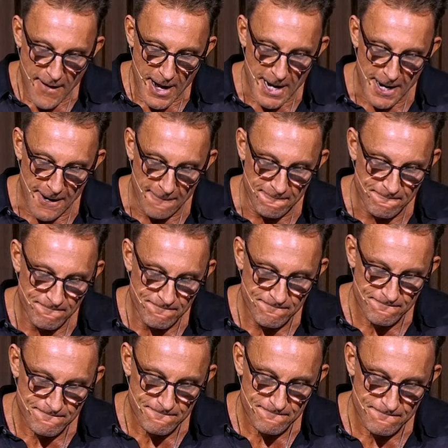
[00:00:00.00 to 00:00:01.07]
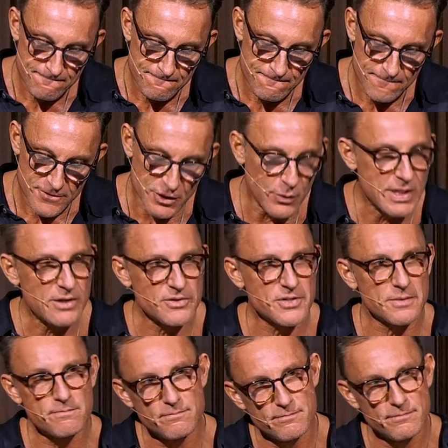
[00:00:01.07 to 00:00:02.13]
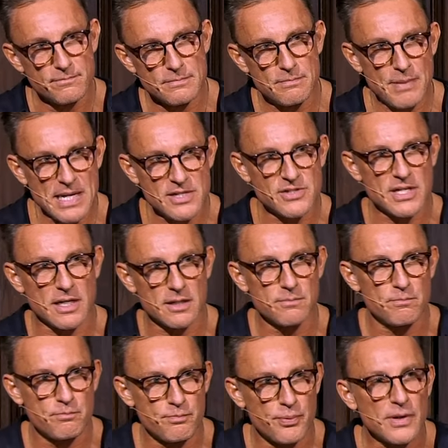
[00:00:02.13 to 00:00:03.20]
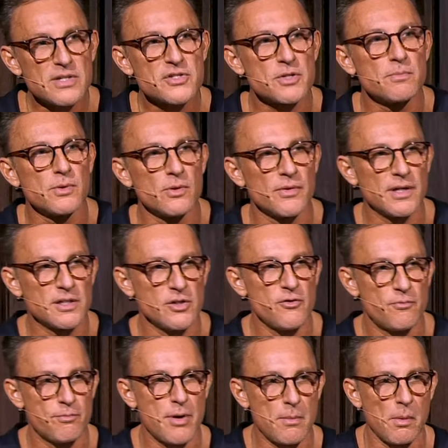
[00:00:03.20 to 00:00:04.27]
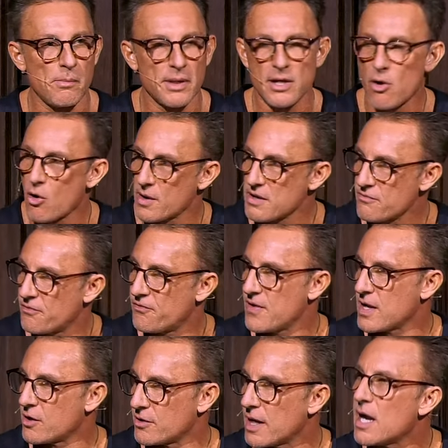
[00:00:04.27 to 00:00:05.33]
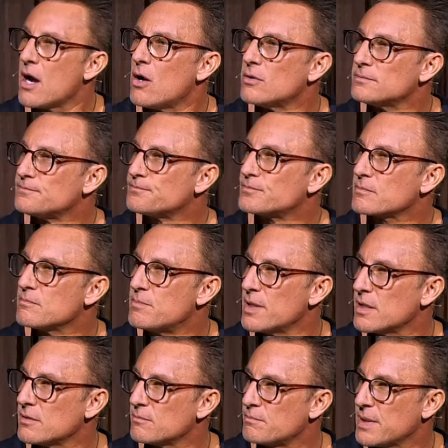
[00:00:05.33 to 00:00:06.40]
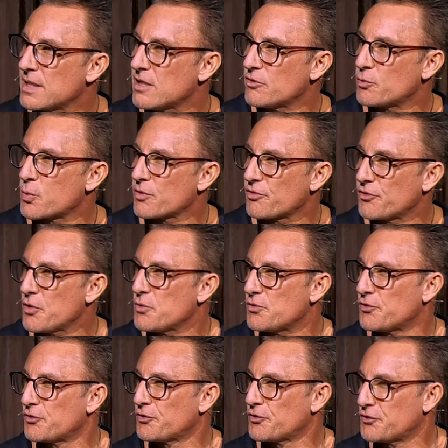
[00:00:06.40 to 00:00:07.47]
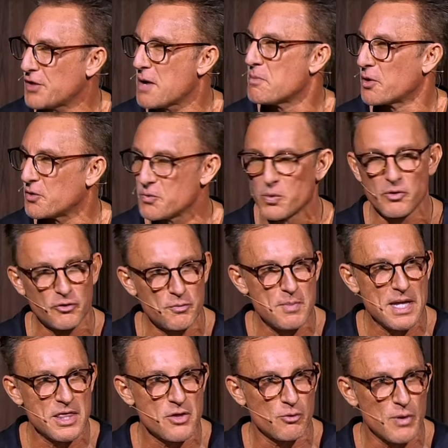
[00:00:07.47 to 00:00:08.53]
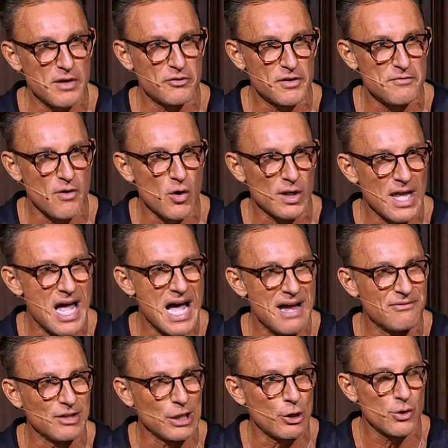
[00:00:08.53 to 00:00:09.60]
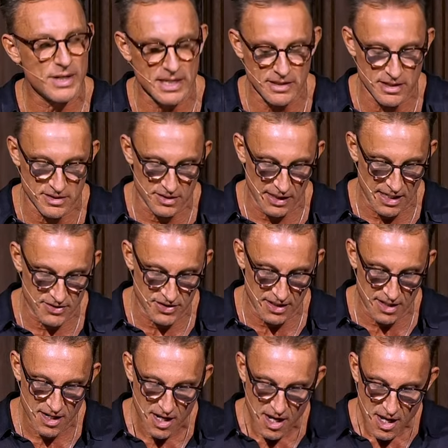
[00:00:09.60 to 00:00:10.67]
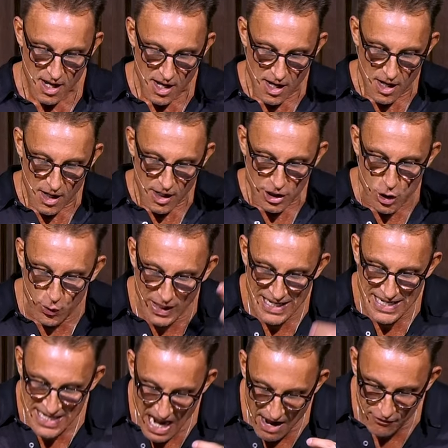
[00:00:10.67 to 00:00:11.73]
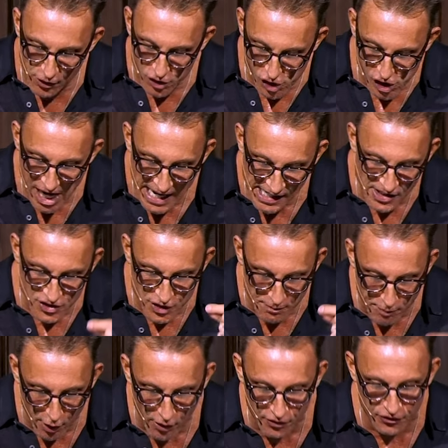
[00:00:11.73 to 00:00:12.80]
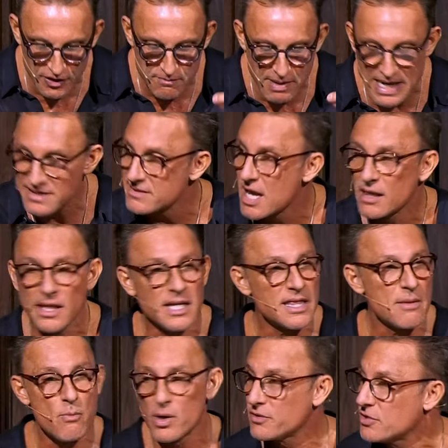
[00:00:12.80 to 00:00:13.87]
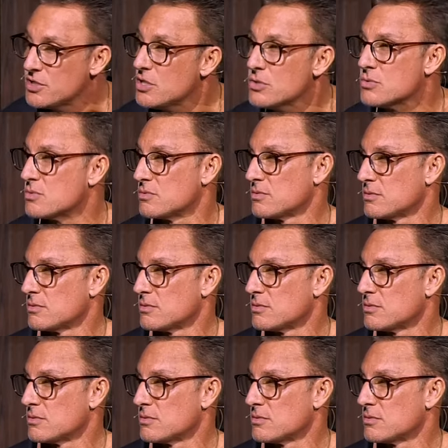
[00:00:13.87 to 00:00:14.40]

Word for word: Um, so here's a basic principle that you've probably already figured out, but because we're so stubborn, we'll spend the rest of our lives learning this lesson. You can never change a person by telling them what to do,